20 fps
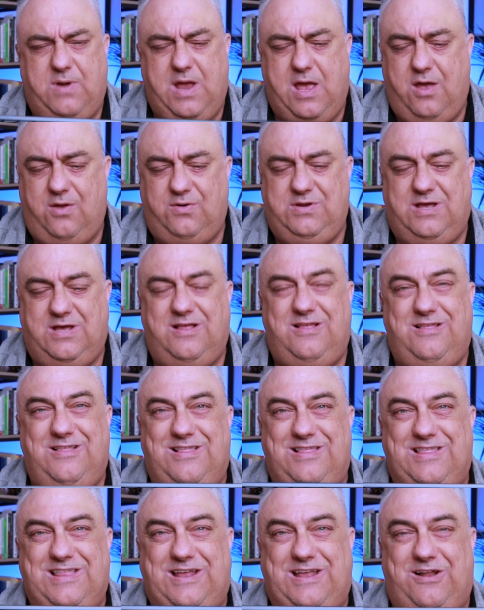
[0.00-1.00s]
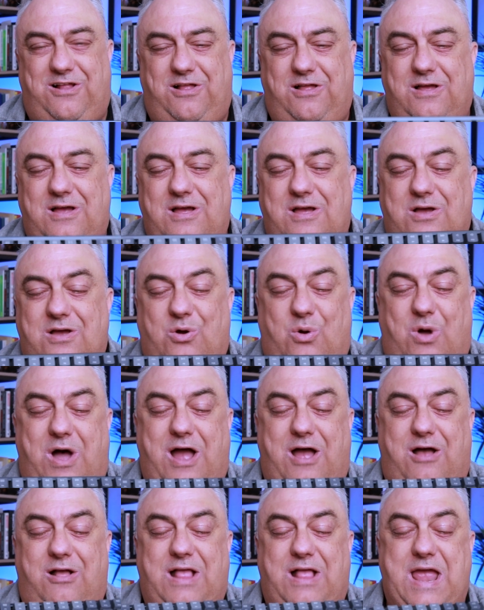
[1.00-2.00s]
around a little
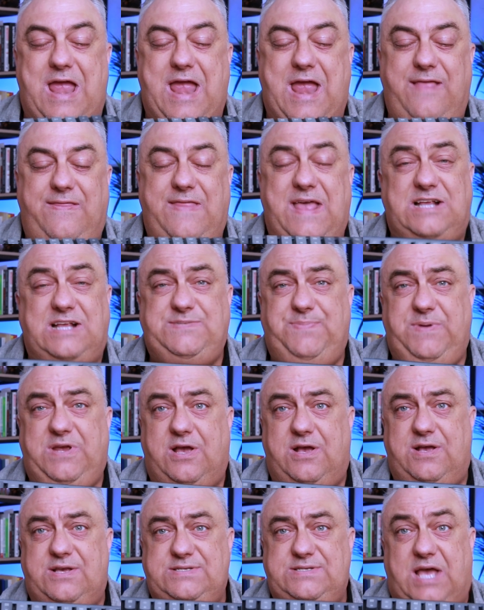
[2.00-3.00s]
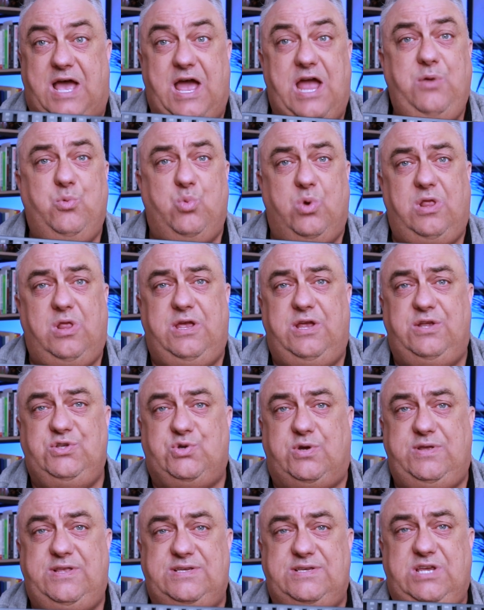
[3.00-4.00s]
while? And that is because I really
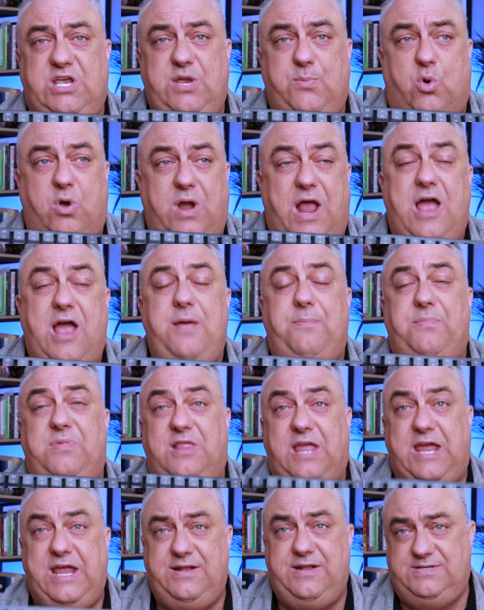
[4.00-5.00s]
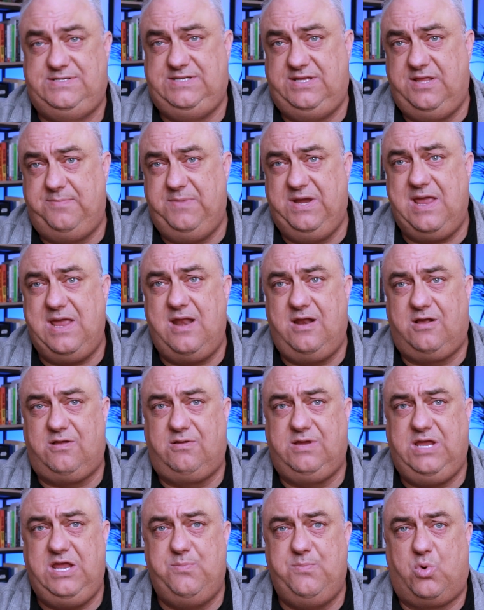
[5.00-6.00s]
enjoy this keyboard. I am late to the mechanical
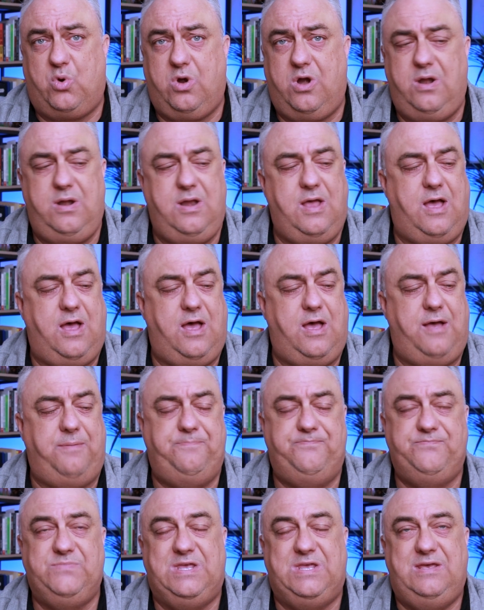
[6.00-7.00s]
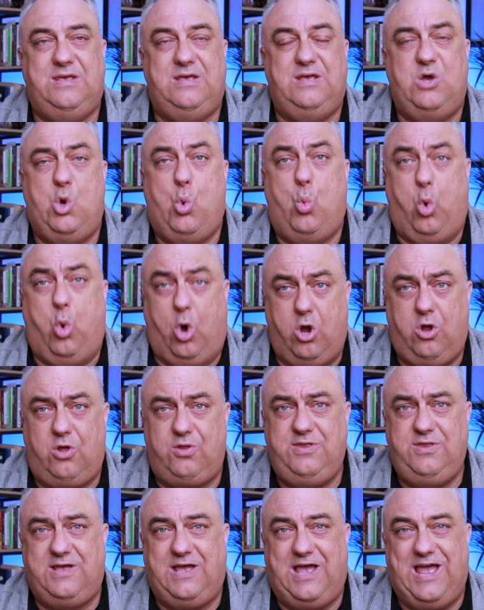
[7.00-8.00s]
keyboard uh, world,